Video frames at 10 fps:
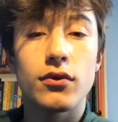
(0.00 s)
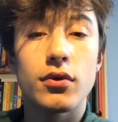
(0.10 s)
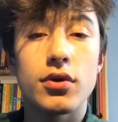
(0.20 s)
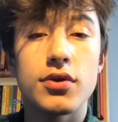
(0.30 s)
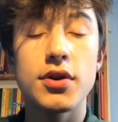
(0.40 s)

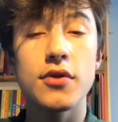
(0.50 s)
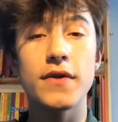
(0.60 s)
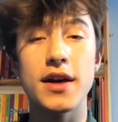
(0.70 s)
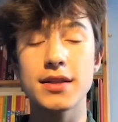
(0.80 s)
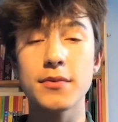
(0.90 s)
So
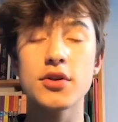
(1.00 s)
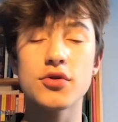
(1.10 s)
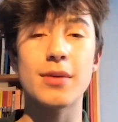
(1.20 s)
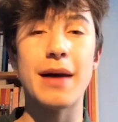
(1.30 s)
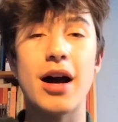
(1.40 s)
first, I'm going to
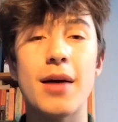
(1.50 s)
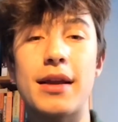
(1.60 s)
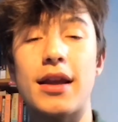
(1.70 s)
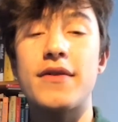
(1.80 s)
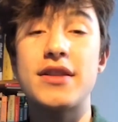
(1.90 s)
talk about how my
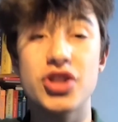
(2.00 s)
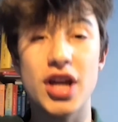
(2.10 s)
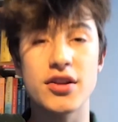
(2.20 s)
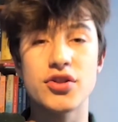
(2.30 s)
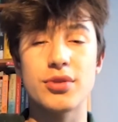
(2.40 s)
life has
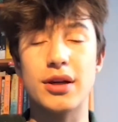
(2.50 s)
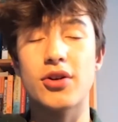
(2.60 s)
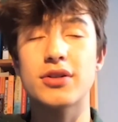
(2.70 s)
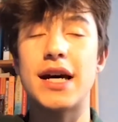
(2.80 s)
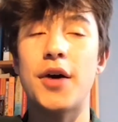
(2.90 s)
changed during
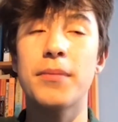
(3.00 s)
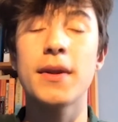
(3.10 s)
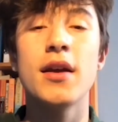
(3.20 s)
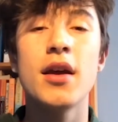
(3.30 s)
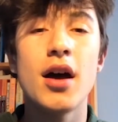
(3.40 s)
lockdown.
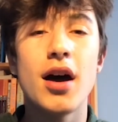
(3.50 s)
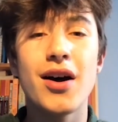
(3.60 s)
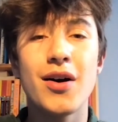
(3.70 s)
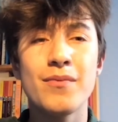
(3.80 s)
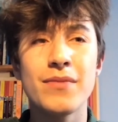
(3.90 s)

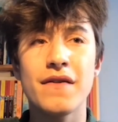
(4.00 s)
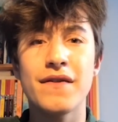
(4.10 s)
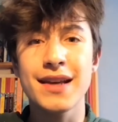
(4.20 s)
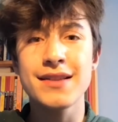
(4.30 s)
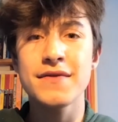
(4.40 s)

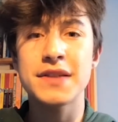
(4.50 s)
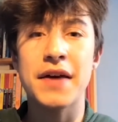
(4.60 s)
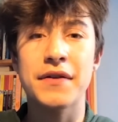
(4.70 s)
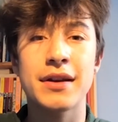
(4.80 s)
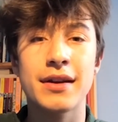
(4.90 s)
Things have
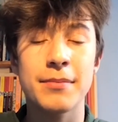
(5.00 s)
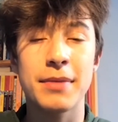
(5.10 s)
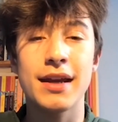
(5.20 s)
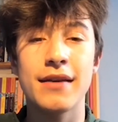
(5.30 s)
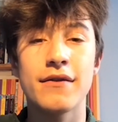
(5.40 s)
definitely
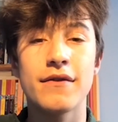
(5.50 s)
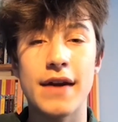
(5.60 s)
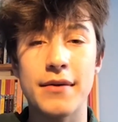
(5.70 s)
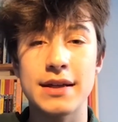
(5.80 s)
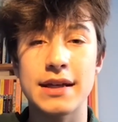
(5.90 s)
been
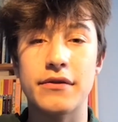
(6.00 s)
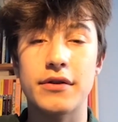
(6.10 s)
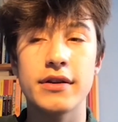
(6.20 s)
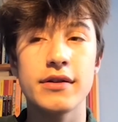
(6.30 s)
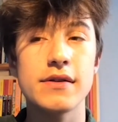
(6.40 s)
very
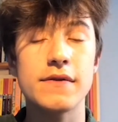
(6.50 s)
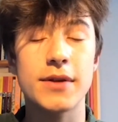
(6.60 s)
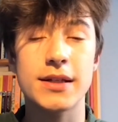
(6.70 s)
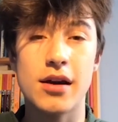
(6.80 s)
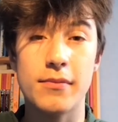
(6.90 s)
different. For
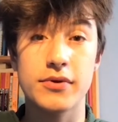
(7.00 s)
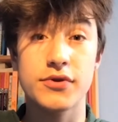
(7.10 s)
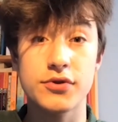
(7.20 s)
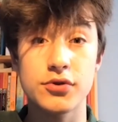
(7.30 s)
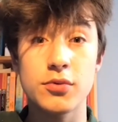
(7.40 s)
example,
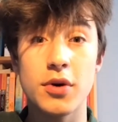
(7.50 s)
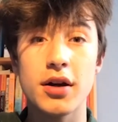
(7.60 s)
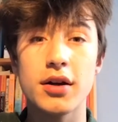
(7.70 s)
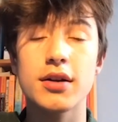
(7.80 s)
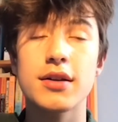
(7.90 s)

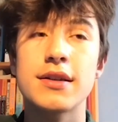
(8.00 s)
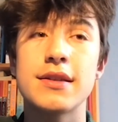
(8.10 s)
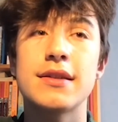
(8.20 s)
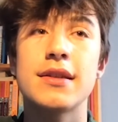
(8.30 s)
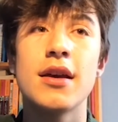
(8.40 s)
schoolwork
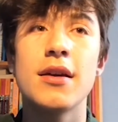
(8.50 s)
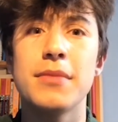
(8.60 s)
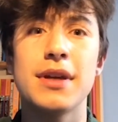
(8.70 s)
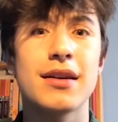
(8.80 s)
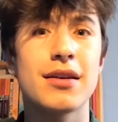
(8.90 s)
has
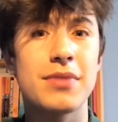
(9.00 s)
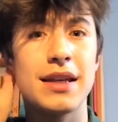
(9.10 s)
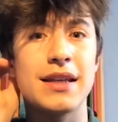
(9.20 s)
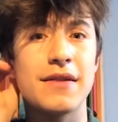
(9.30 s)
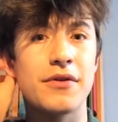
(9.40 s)
been
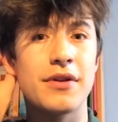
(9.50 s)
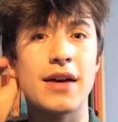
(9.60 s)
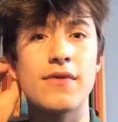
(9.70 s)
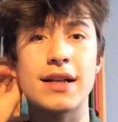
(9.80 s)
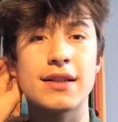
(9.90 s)
completely different.
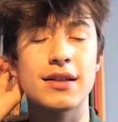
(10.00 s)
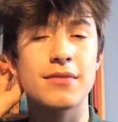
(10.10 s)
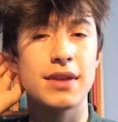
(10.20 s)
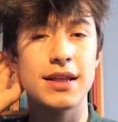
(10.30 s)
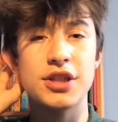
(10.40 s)
I've had to
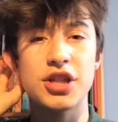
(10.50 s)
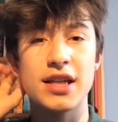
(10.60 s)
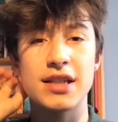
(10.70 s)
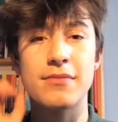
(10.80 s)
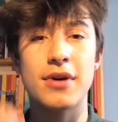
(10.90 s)
completely
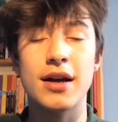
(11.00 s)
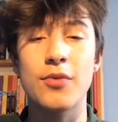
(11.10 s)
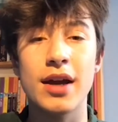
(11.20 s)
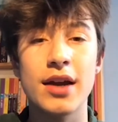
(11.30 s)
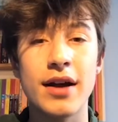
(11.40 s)
change my
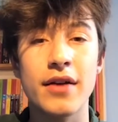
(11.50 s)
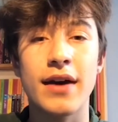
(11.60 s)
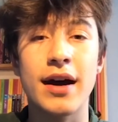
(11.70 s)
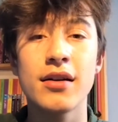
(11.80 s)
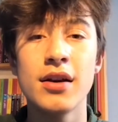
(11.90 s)
way around that.